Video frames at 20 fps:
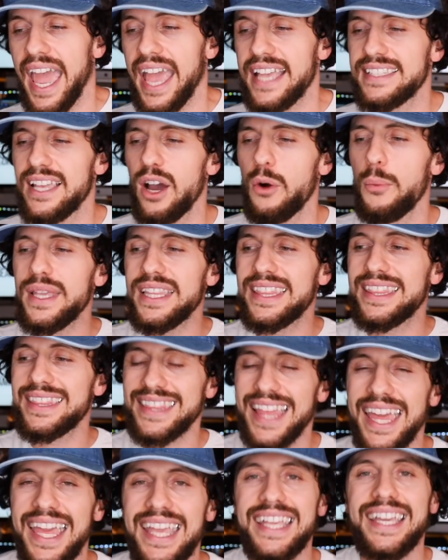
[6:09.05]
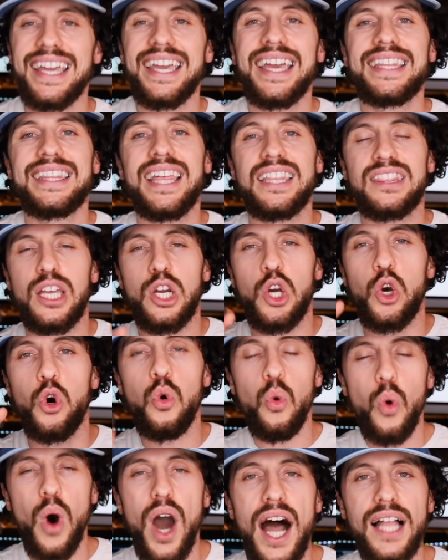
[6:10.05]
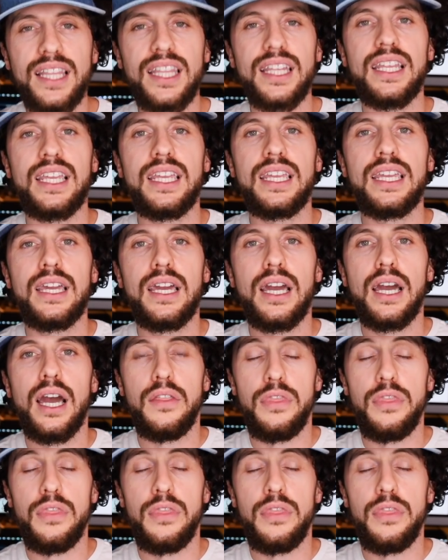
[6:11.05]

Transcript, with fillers: is that we think that the quality,